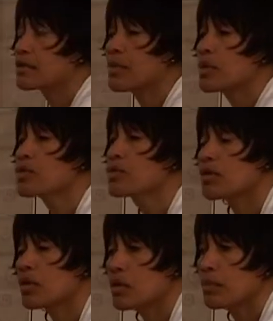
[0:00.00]
as opposed to
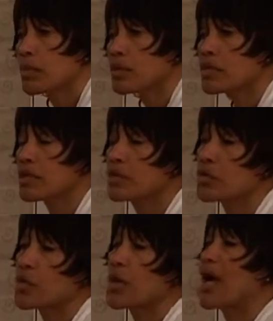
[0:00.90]
the cold process
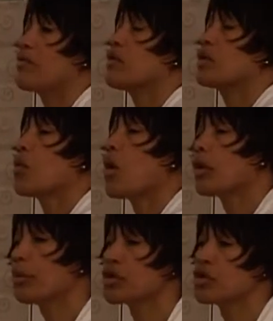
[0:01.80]
where you have only one
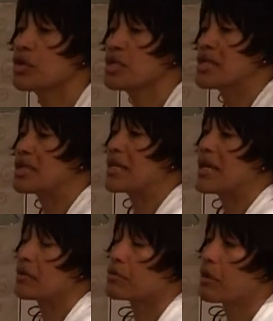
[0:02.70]
opportunity to
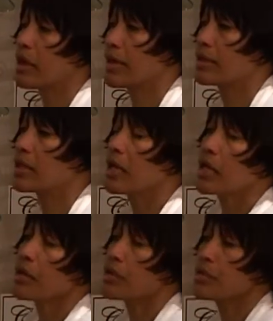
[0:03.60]
get it right.
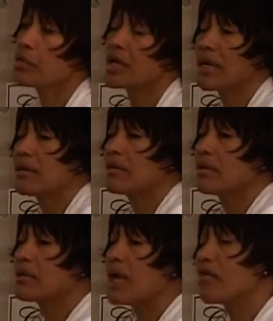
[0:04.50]
You
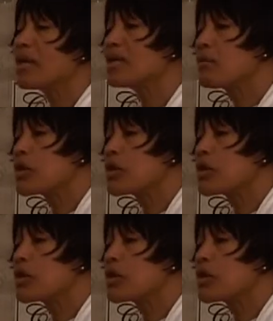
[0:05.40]
have a little